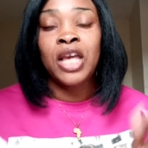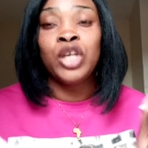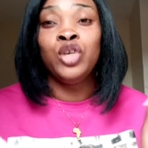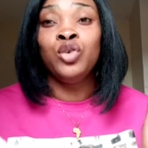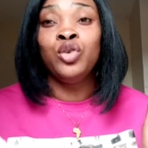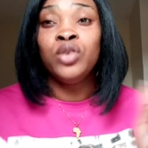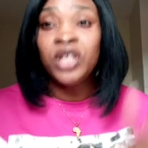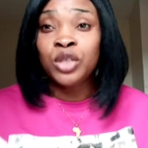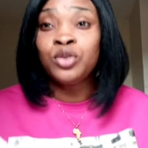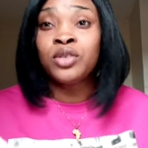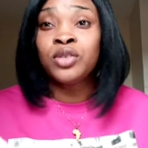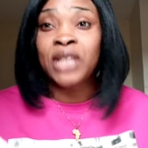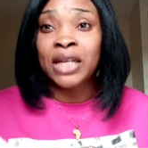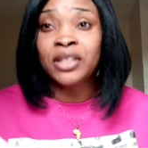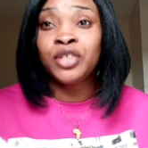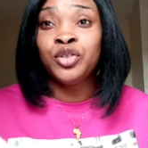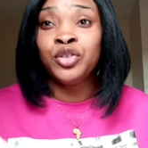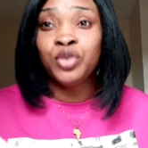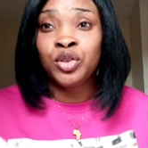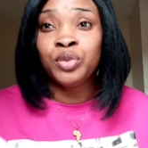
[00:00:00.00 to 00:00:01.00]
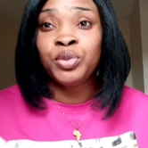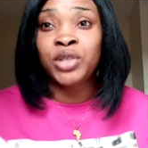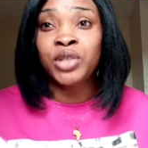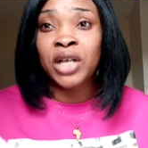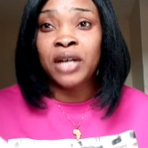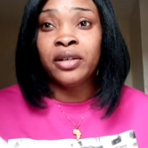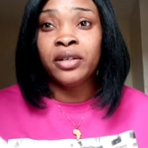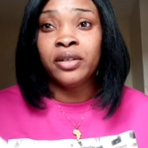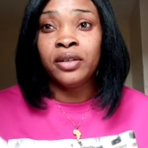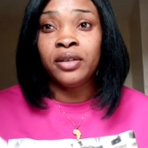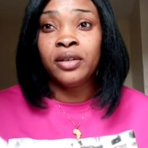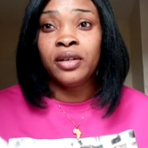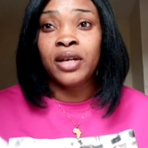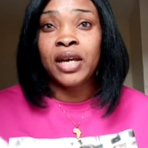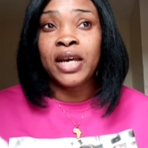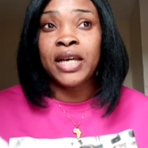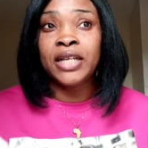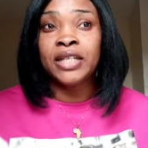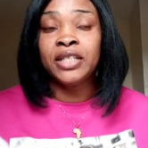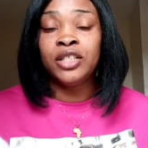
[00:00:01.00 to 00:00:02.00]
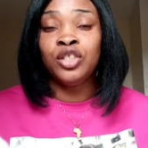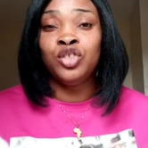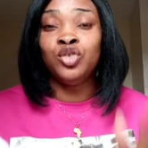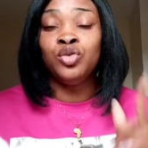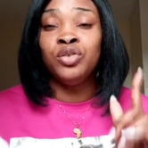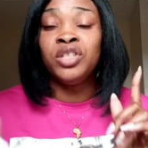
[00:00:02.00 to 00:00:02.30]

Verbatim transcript: You need to start a YouTube channel and you